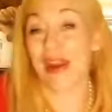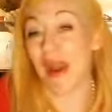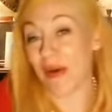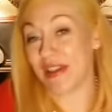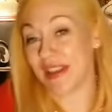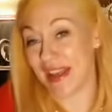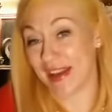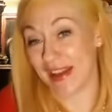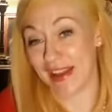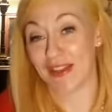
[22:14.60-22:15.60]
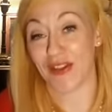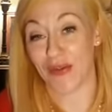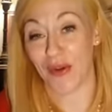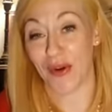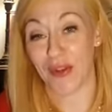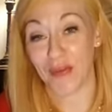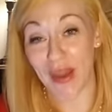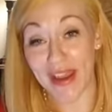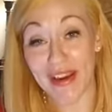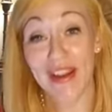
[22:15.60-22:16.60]
it's in Italy and so forth.
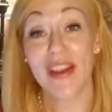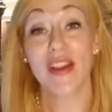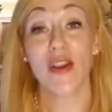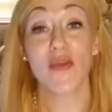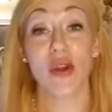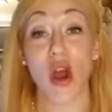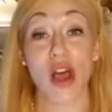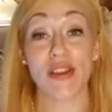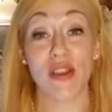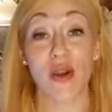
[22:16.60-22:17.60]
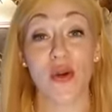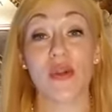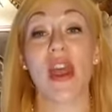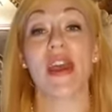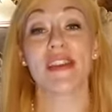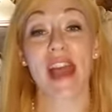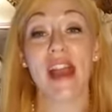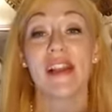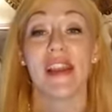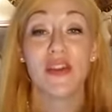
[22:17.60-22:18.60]
But also, yeah,
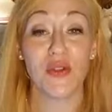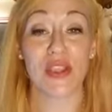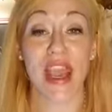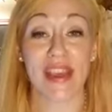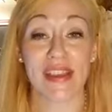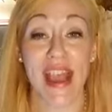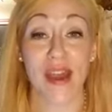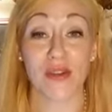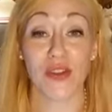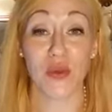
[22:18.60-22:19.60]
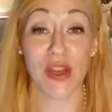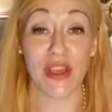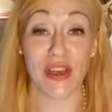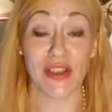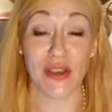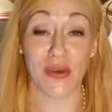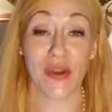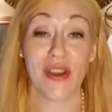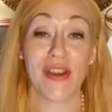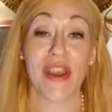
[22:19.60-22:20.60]
exactly. You sack towns. What are you going to do?
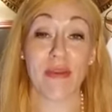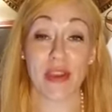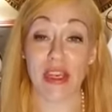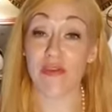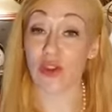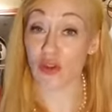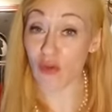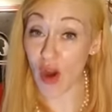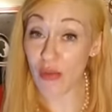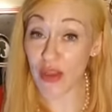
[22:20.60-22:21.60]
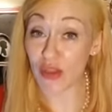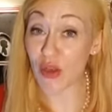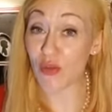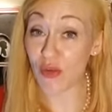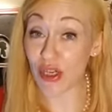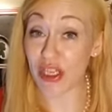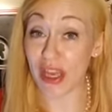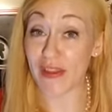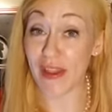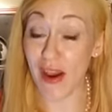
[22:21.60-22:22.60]
I mean, if you're the Romans, you appreciate
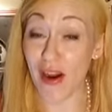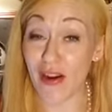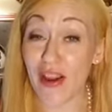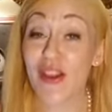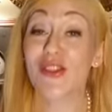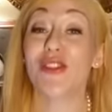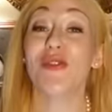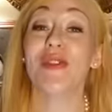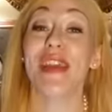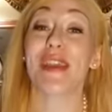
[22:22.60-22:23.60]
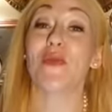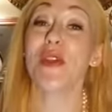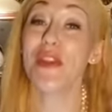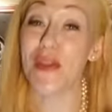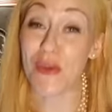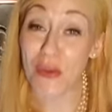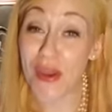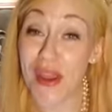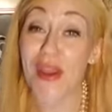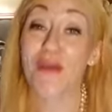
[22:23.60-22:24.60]
the art, so you take it with you.
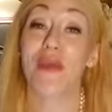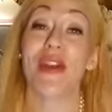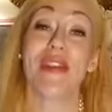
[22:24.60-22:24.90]
But